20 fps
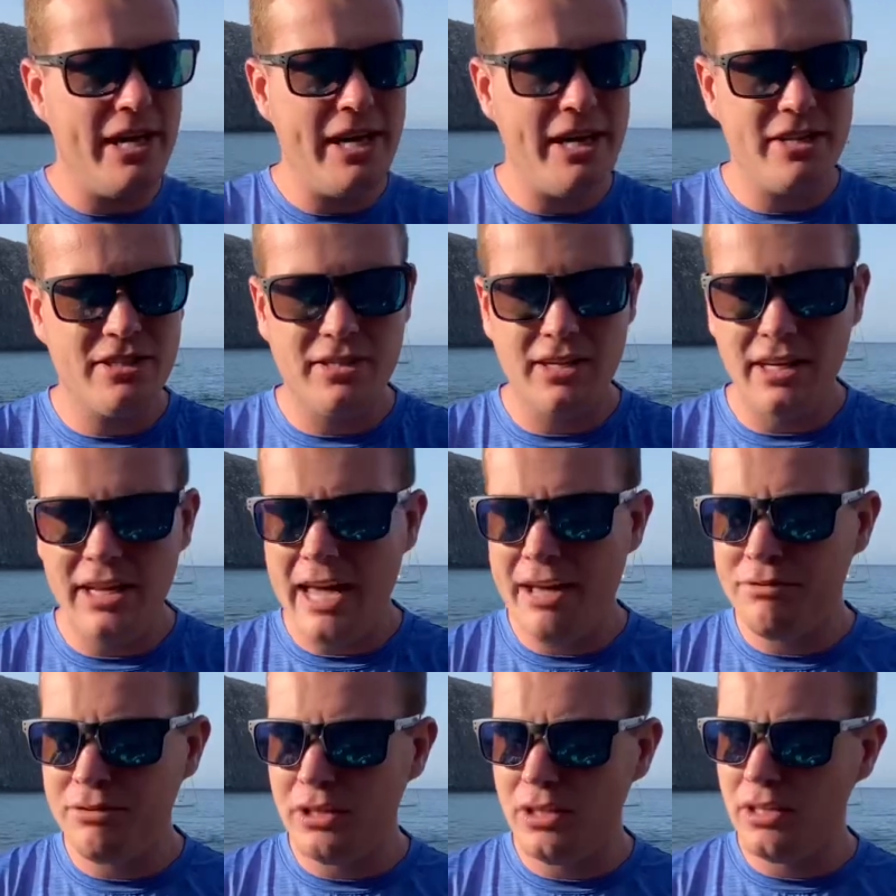the
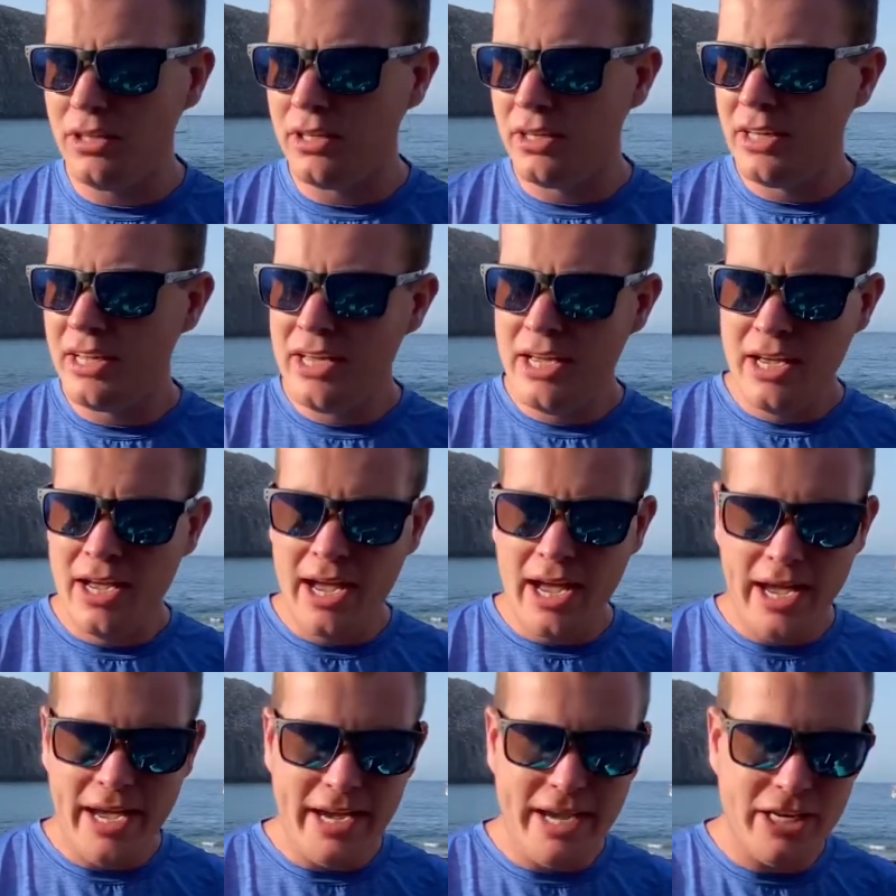level,
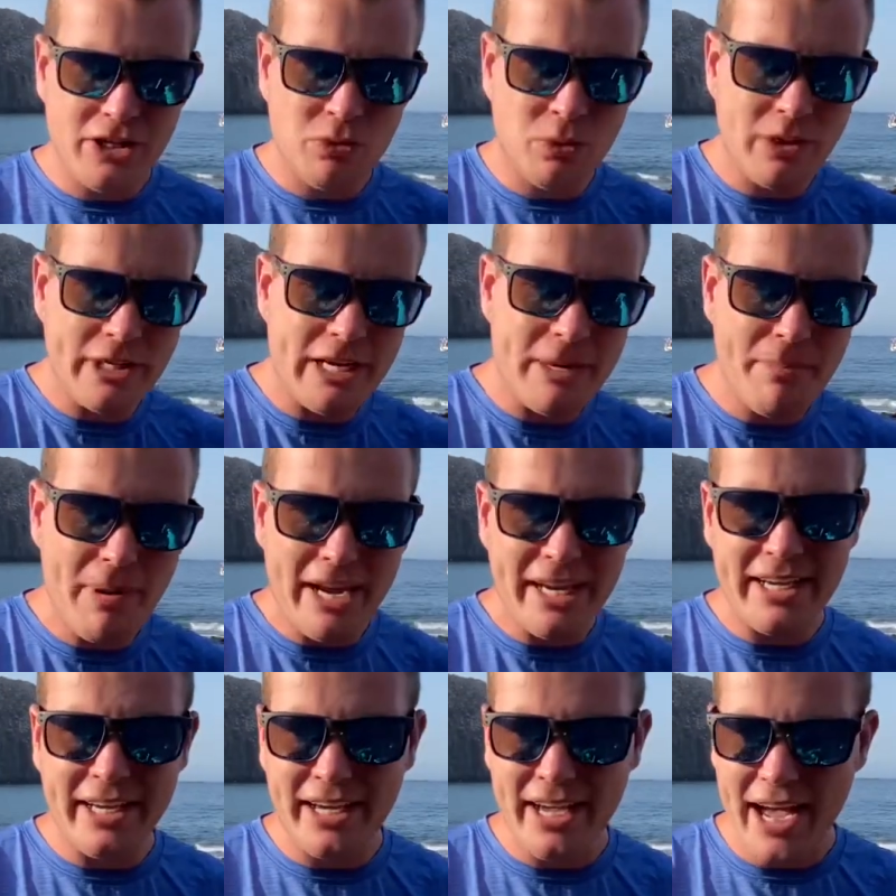here's what you
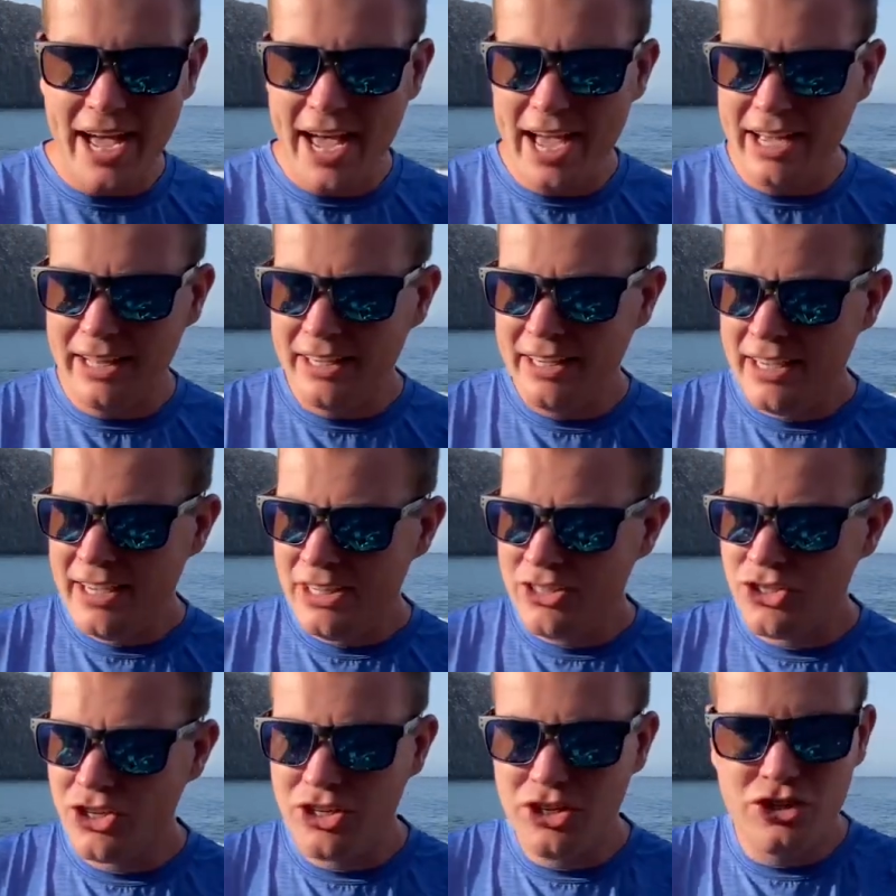might get,
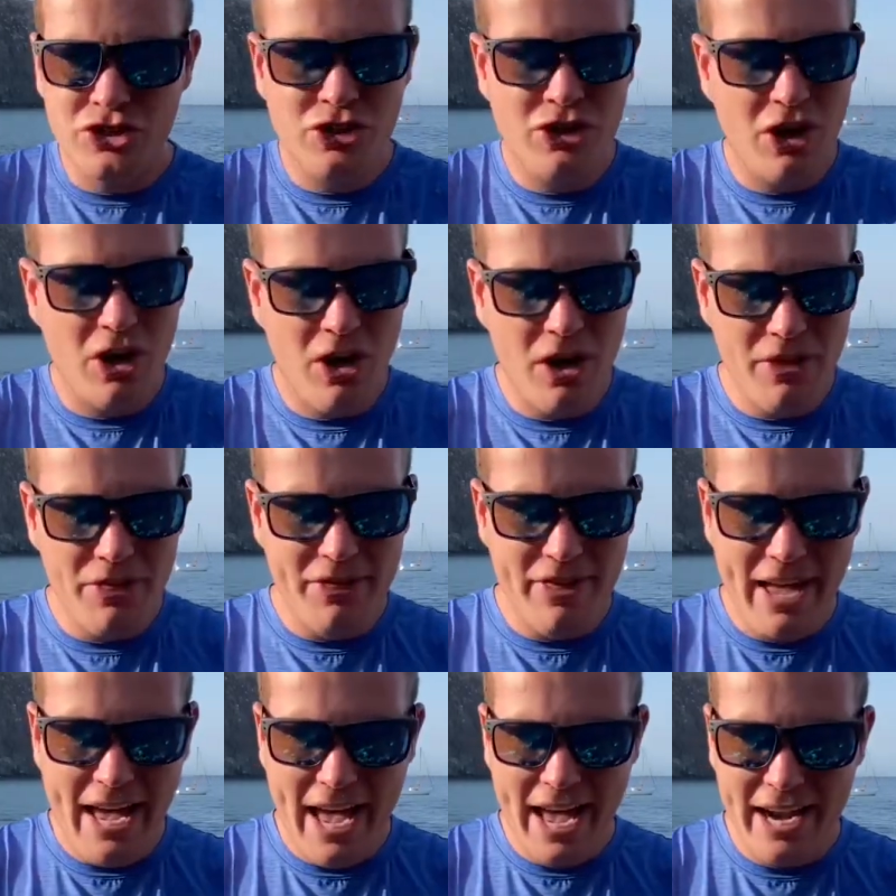it's going to start
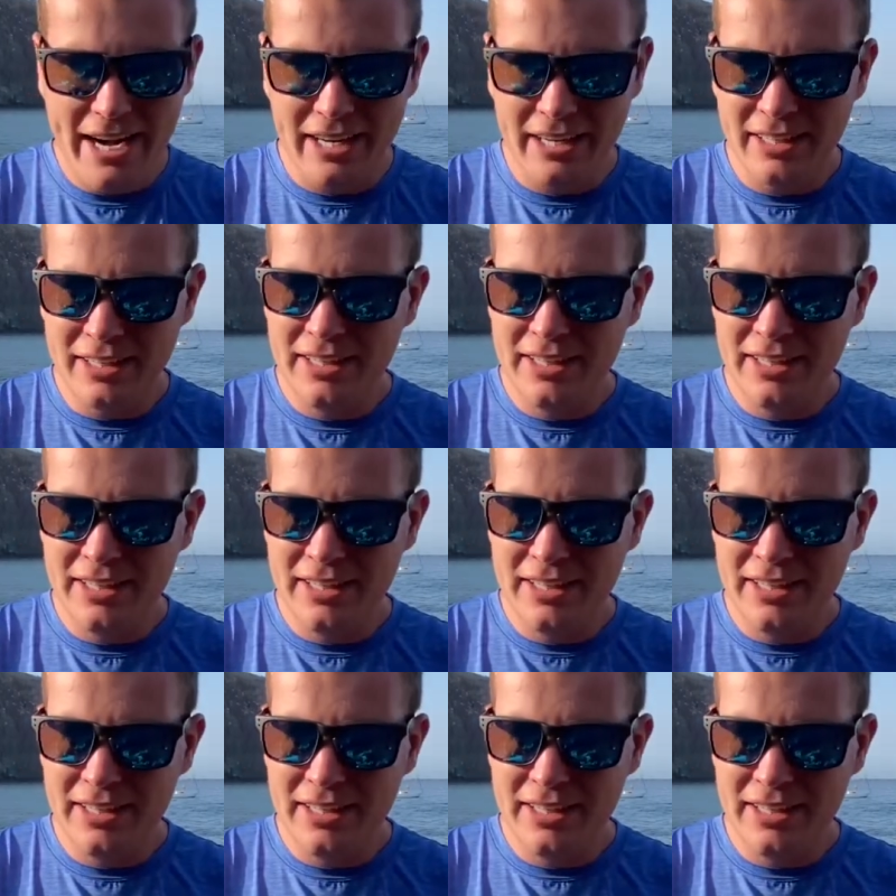then.